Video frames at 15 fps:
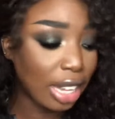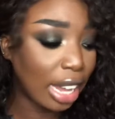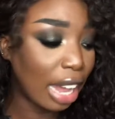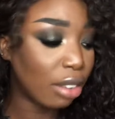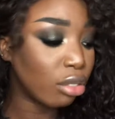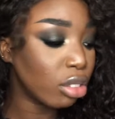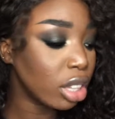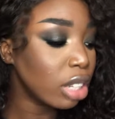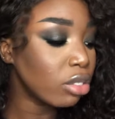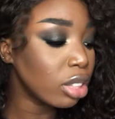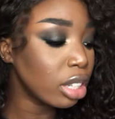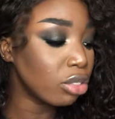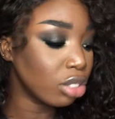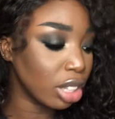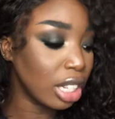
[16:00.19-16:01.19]
Like I
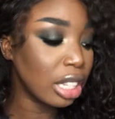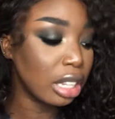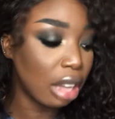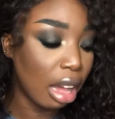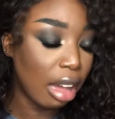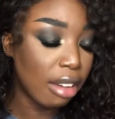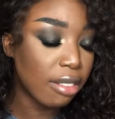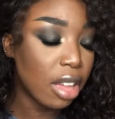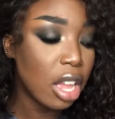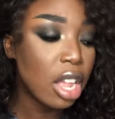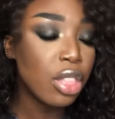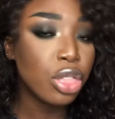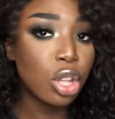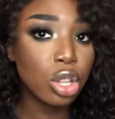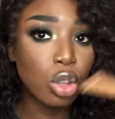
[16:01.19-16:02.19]
really love
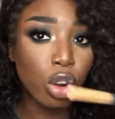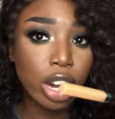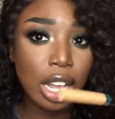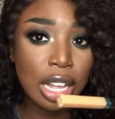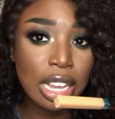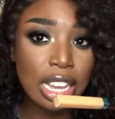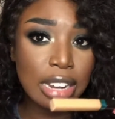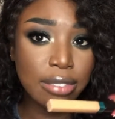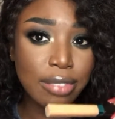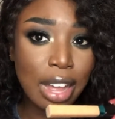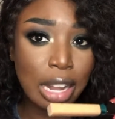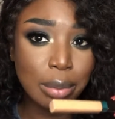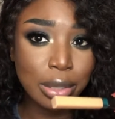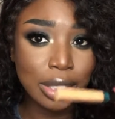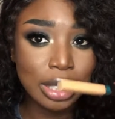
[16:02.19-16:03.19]
the L'Oreal
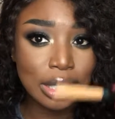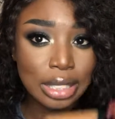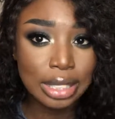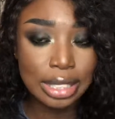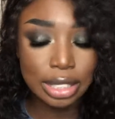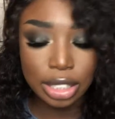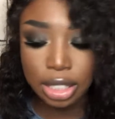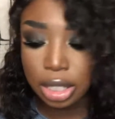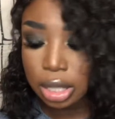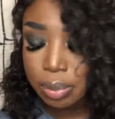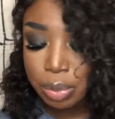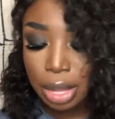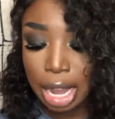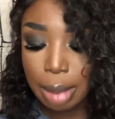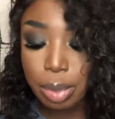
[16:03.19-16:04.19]
Infallible concealer,
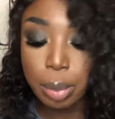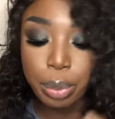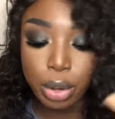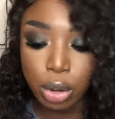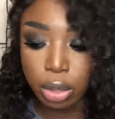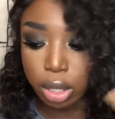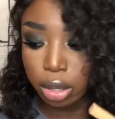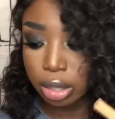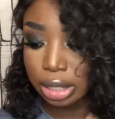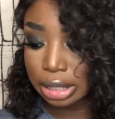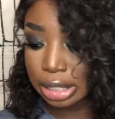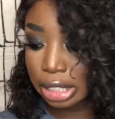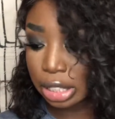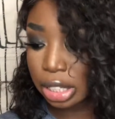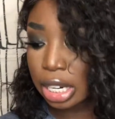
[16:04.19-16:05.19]
the Pro Glow
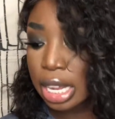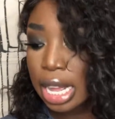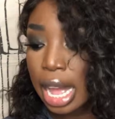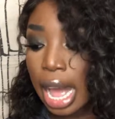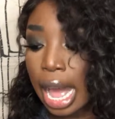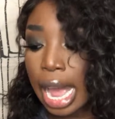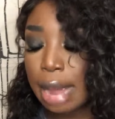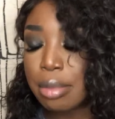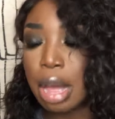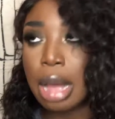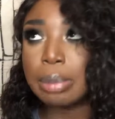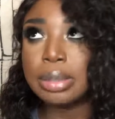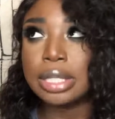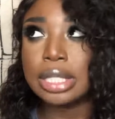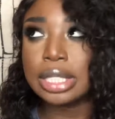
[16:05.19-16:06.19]
concealer. I'm
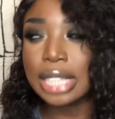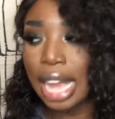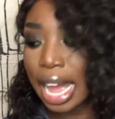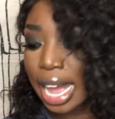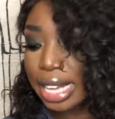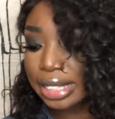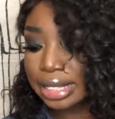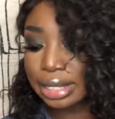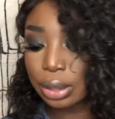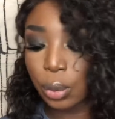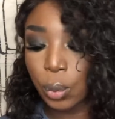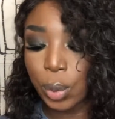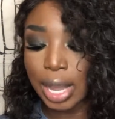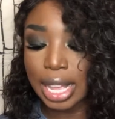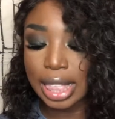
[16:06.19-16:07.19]
obsessed
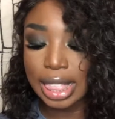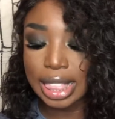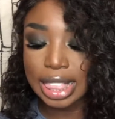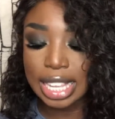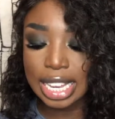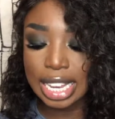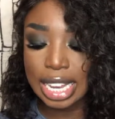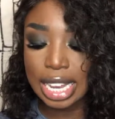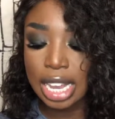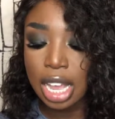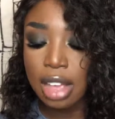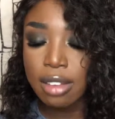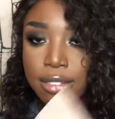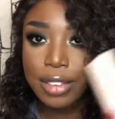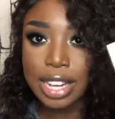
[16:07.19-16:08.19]
with the
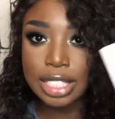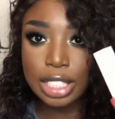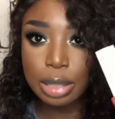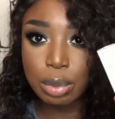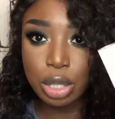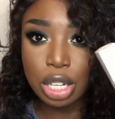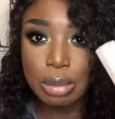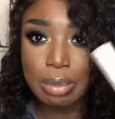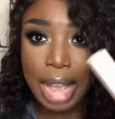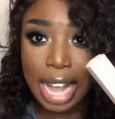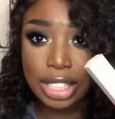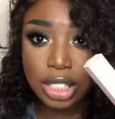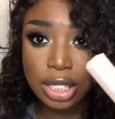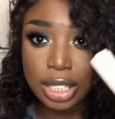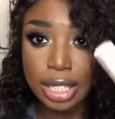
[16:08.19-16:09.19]
Fenty Beauty
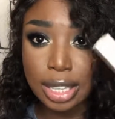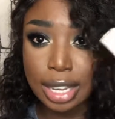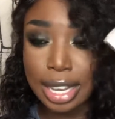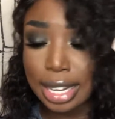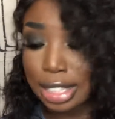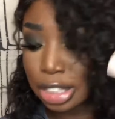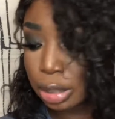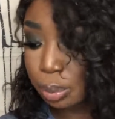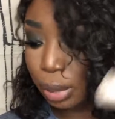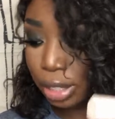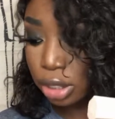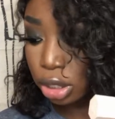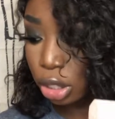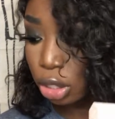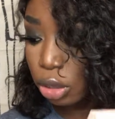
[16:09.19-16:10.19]
Matchstick in
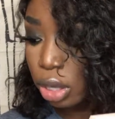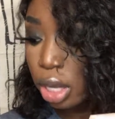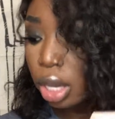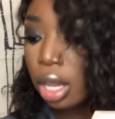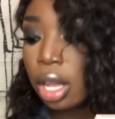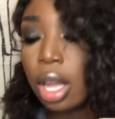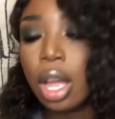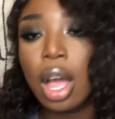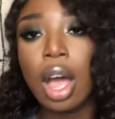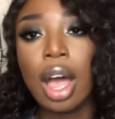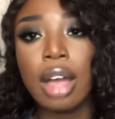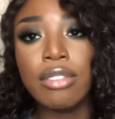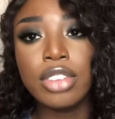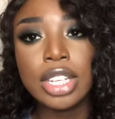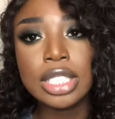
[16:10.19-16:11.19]
Espresso.
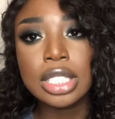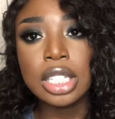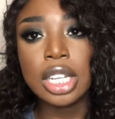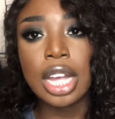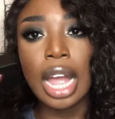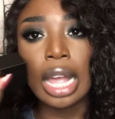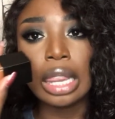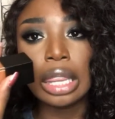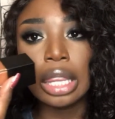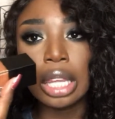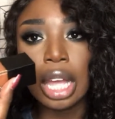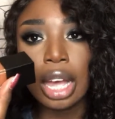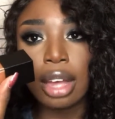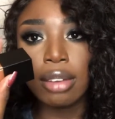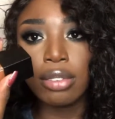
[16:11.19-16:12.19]
Obviously I
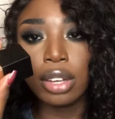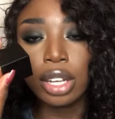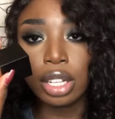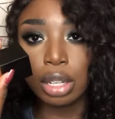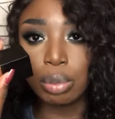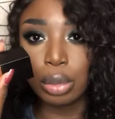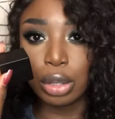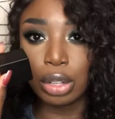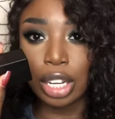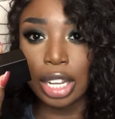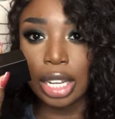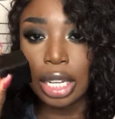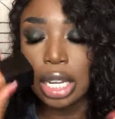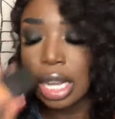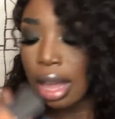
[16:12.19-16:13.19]
love Huda
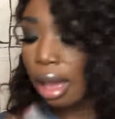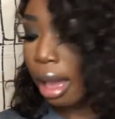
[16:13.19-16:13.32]
Beauty.